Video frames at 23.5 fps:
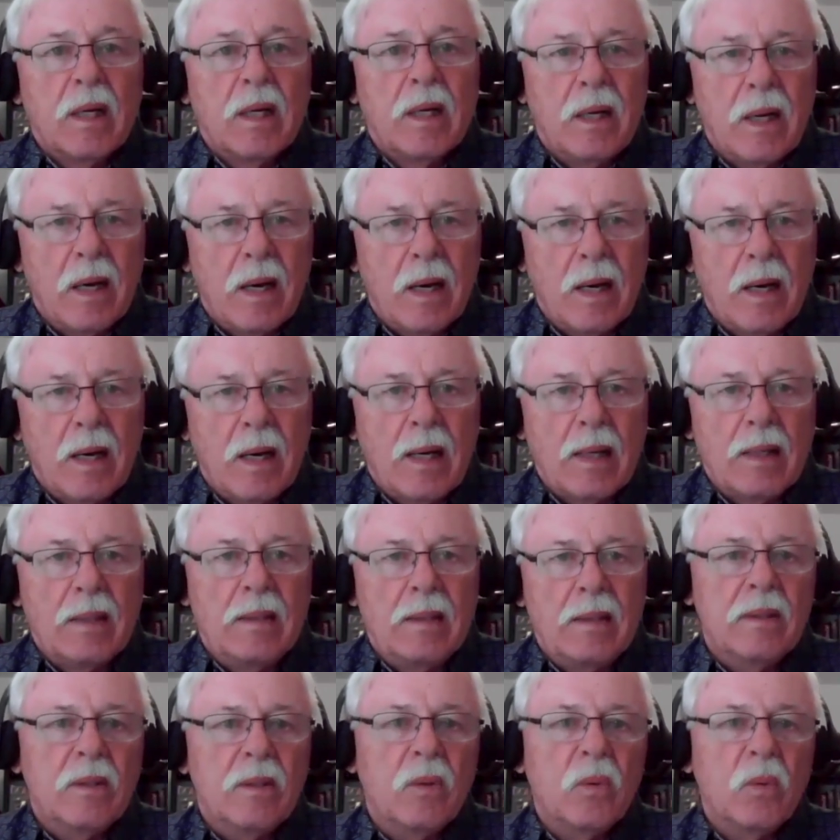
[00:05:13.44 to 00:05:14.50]
God
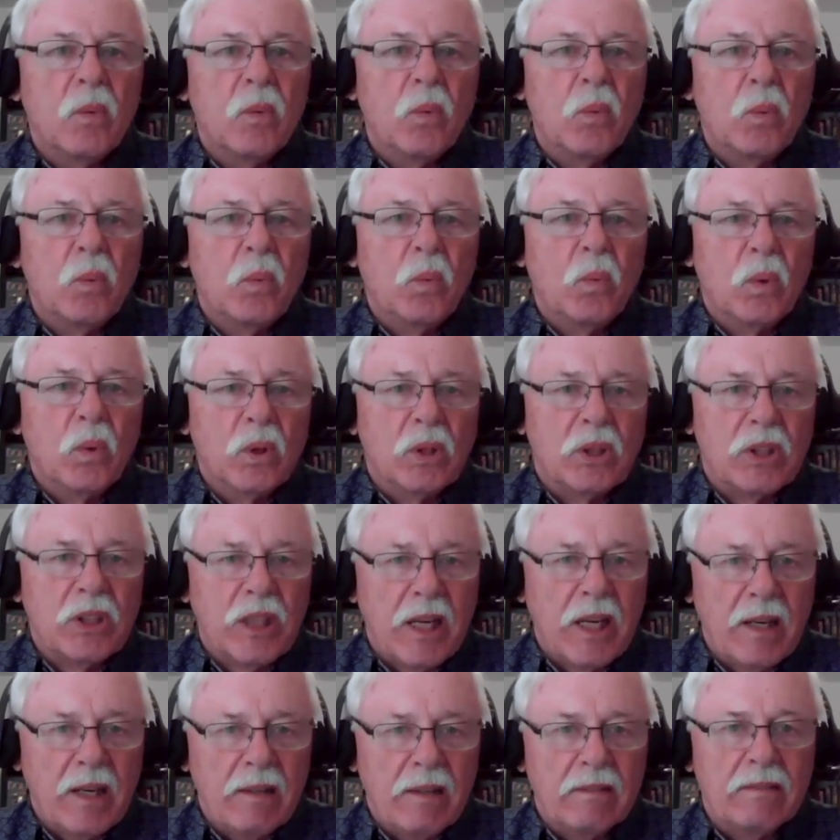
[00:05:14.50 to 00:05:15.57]
will
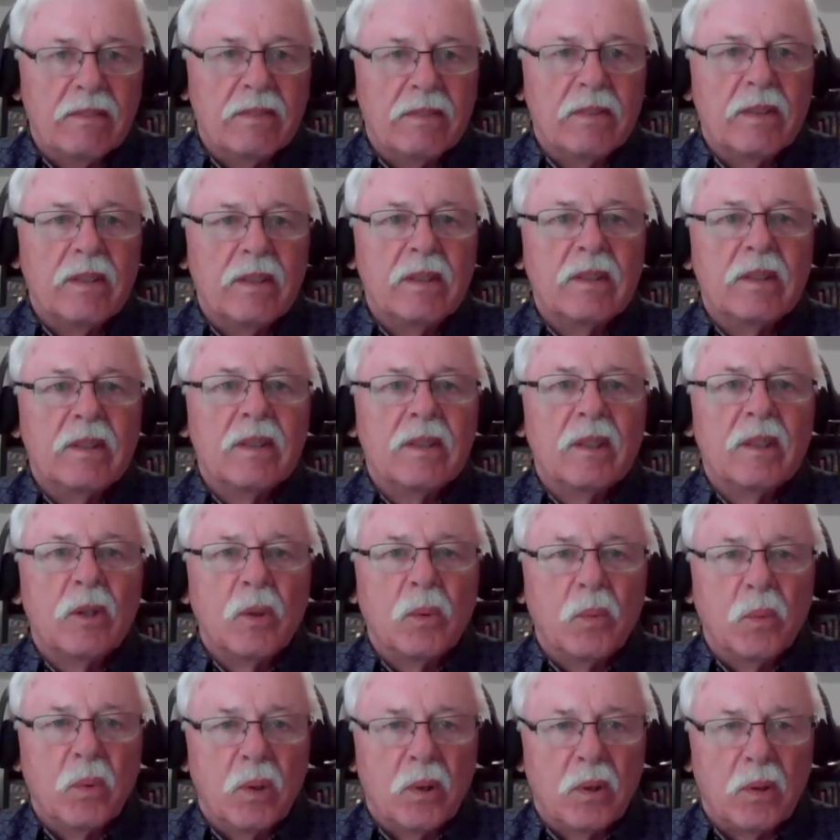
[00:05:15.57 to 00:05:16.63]
save
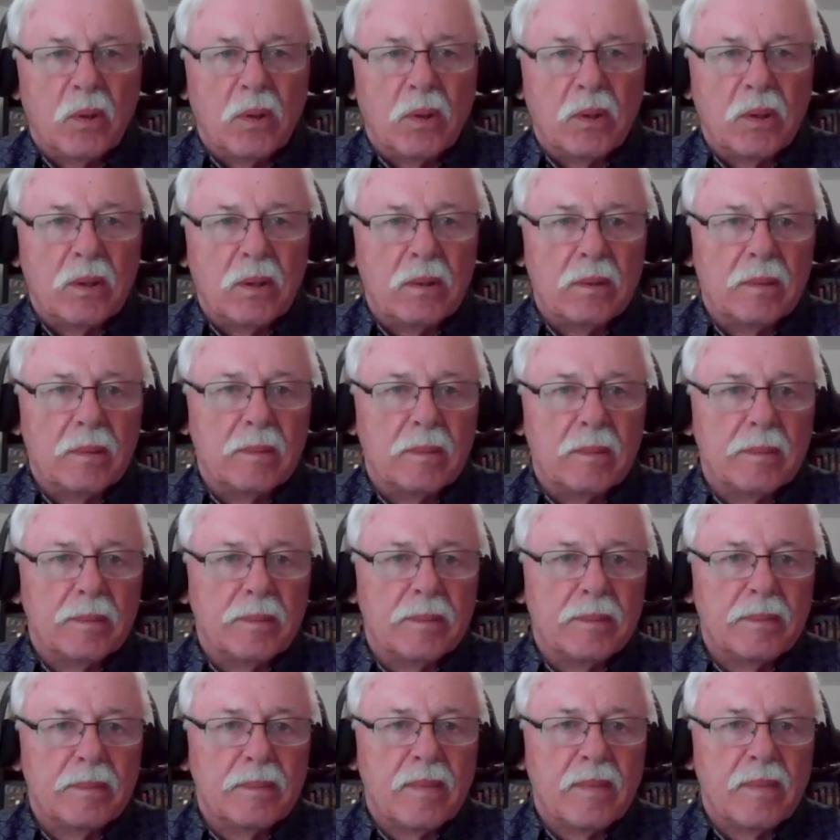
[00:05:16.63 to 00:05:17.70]
the world.
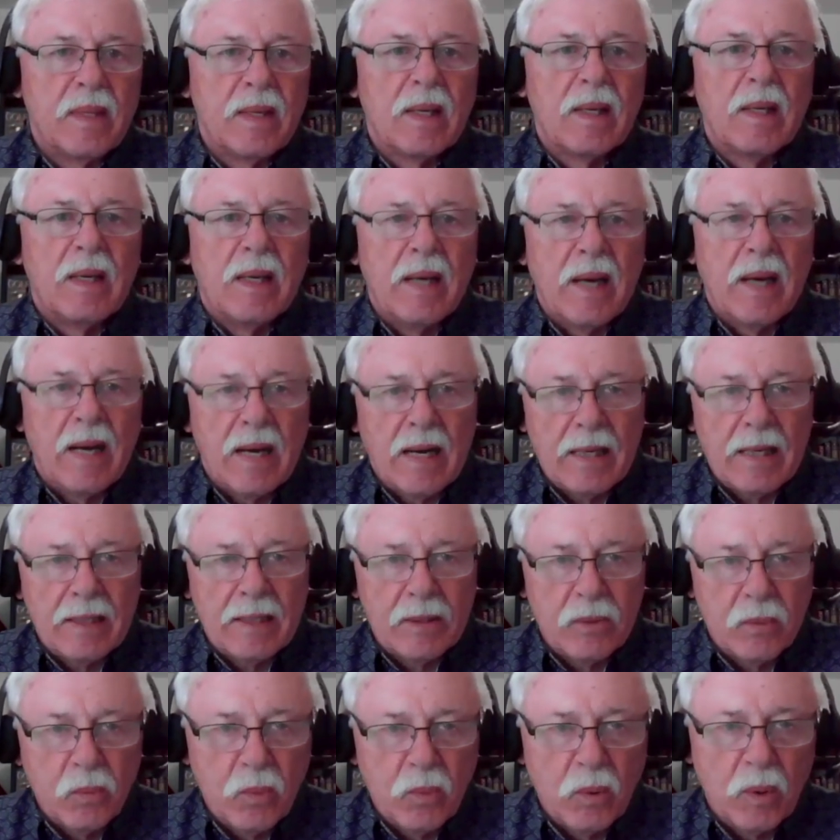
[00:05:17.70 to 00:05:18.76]

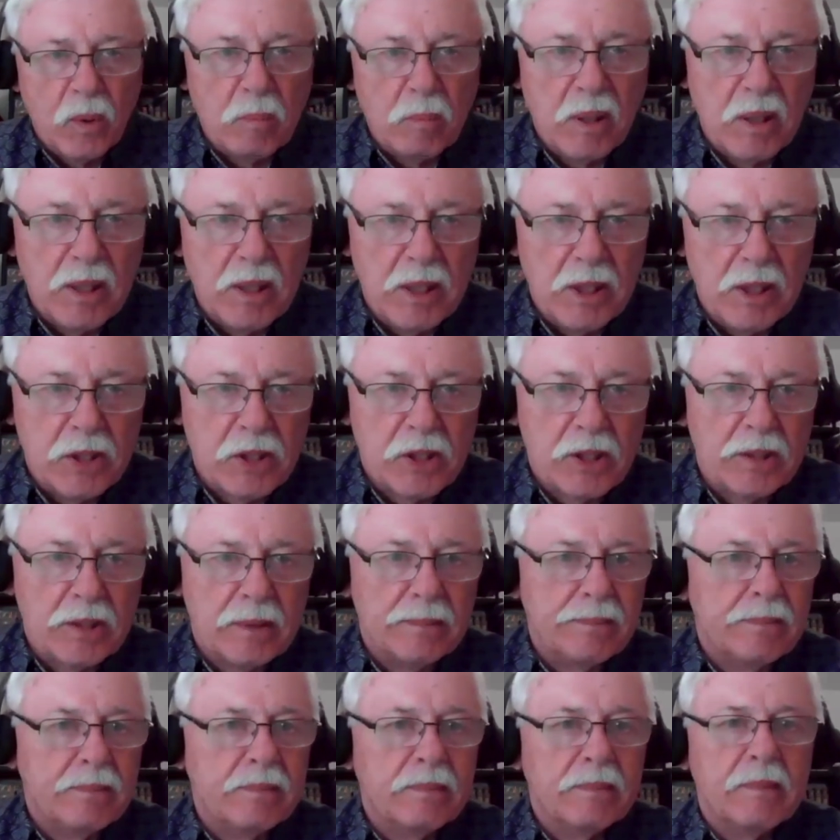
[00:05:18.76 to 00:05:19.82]
God will punish,
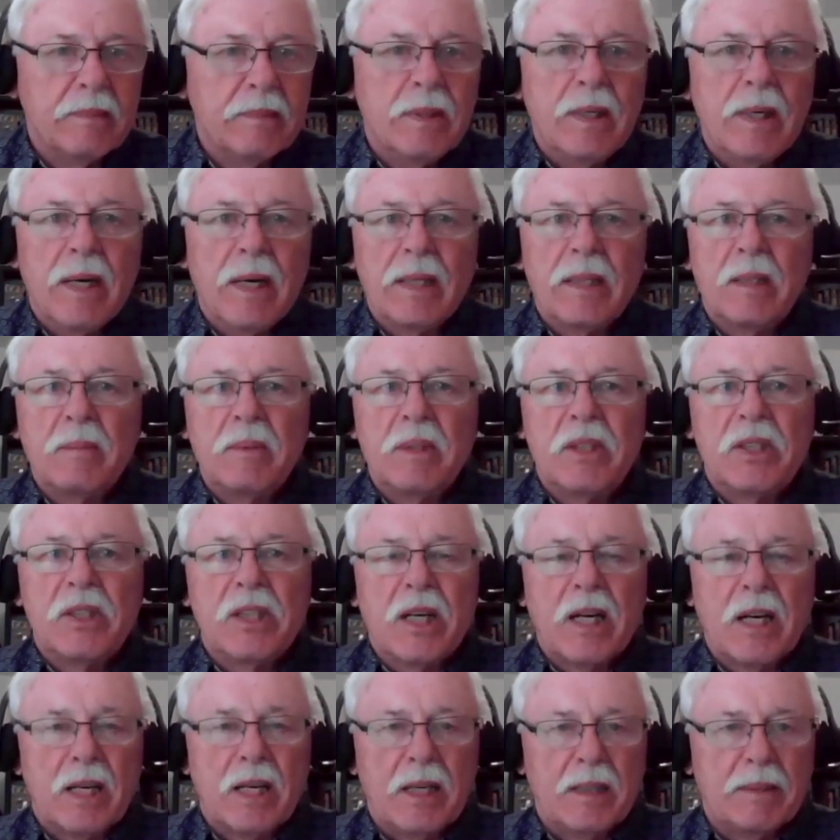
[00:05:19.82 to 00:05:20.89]
not the
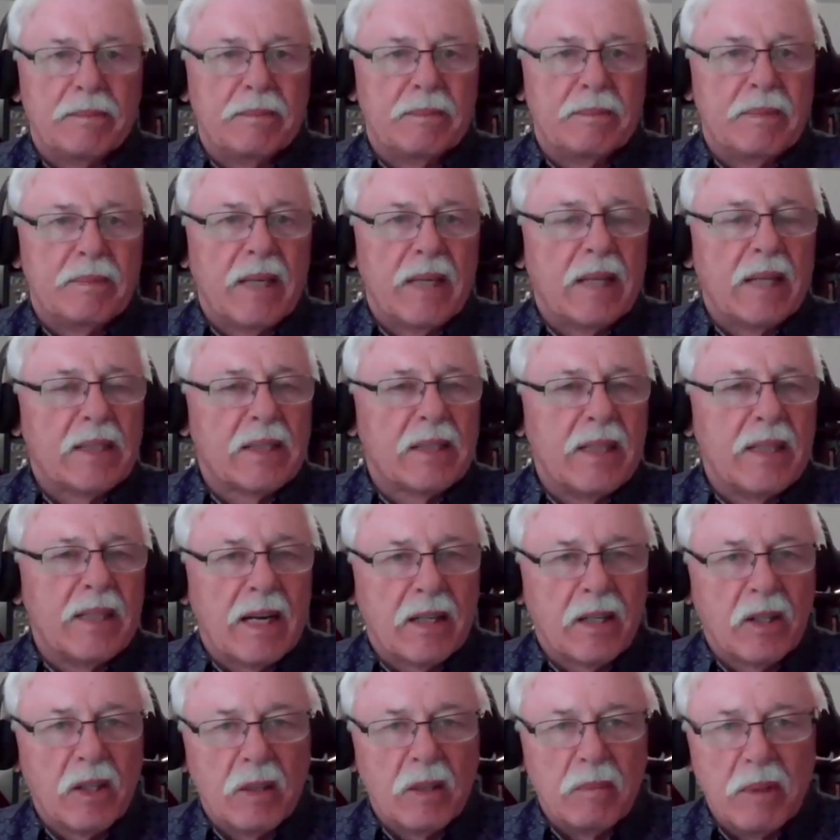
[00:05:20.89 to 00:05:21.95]
Messiah. That's
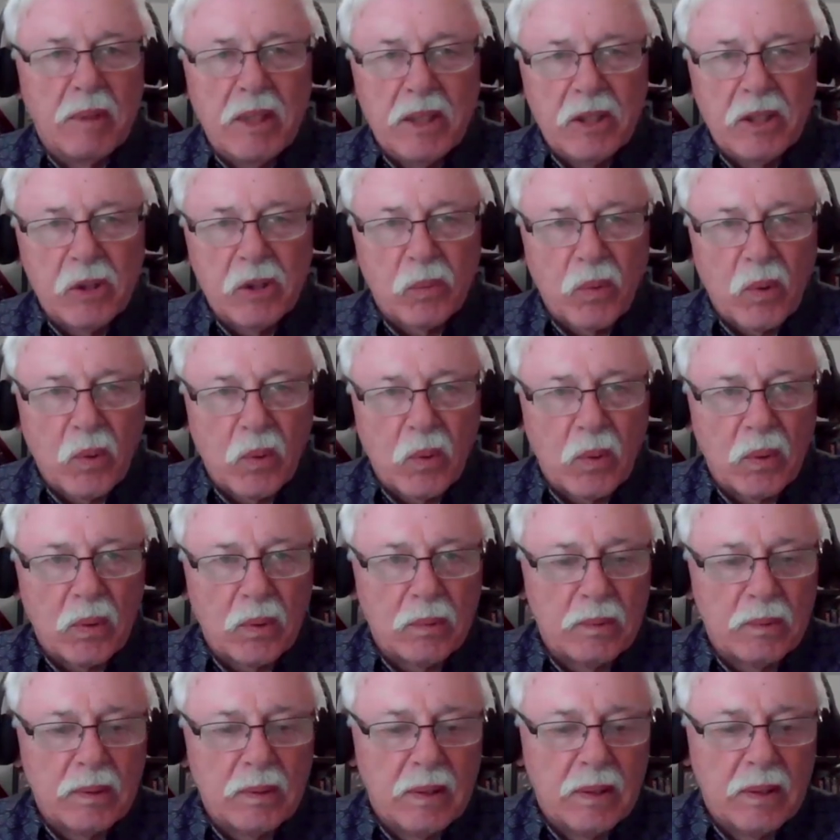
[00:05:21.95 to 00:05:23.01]
not going to be his
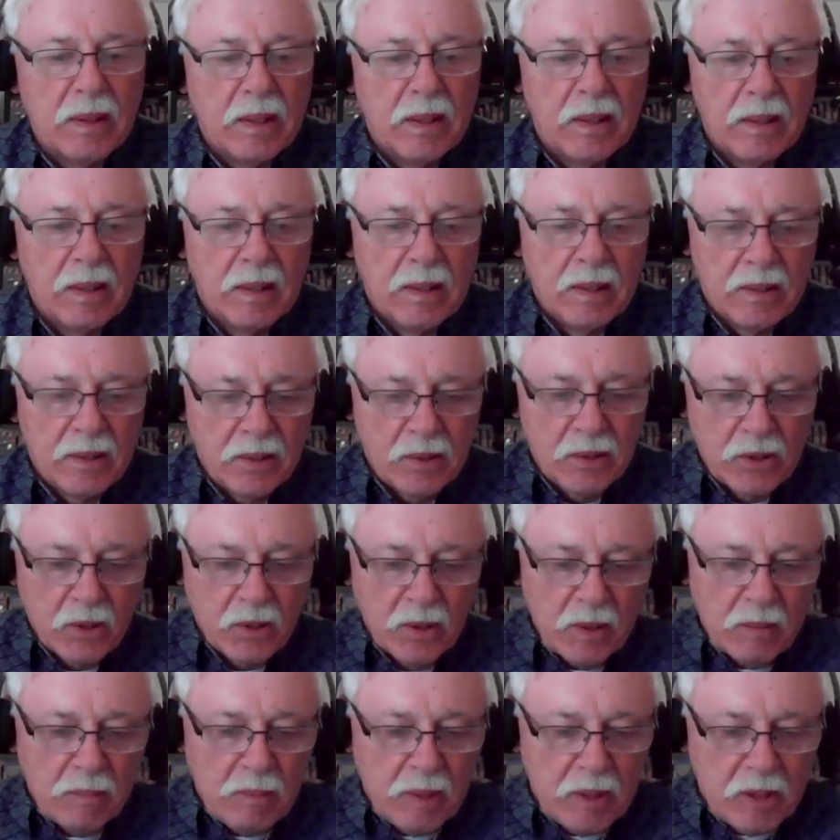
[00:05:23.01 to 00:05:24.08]
role. There's
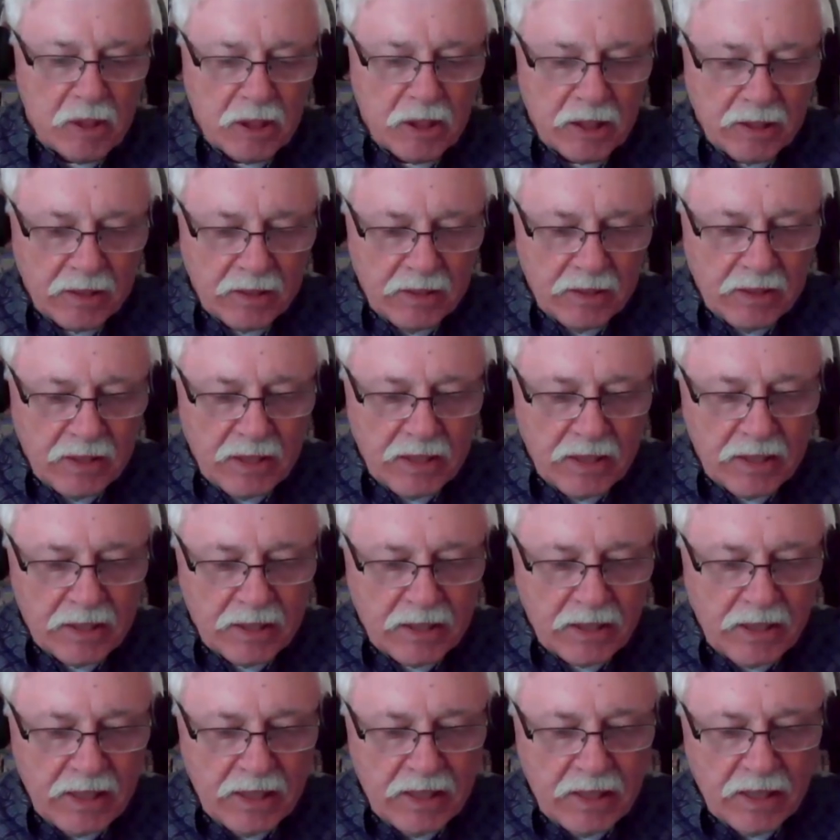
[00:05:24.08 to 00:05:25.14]
going to be certain things
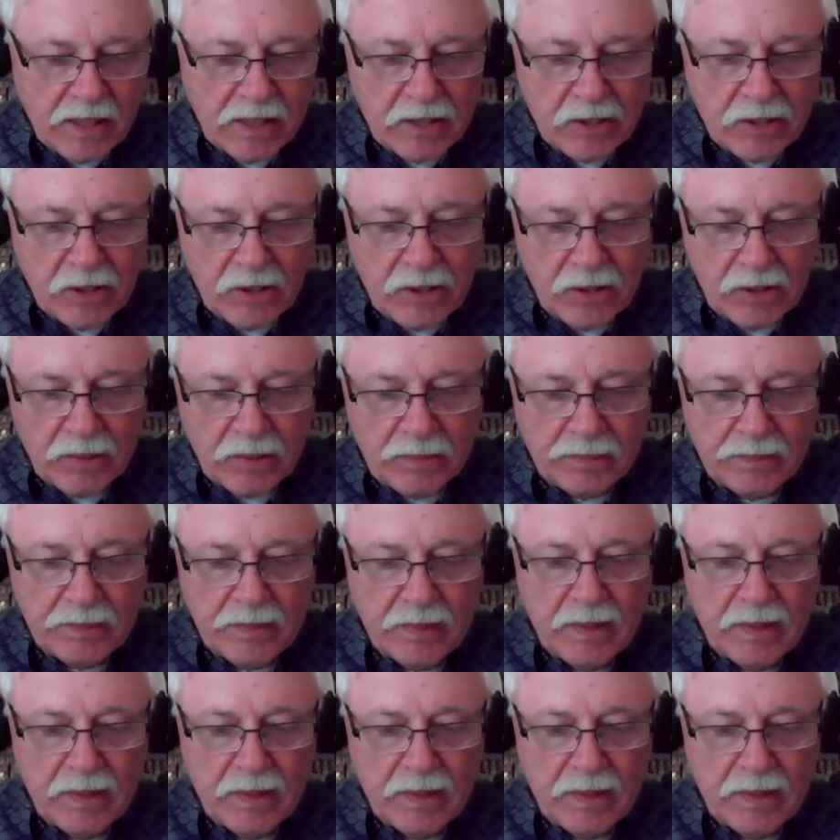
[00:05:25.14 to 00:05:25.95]
that he does do.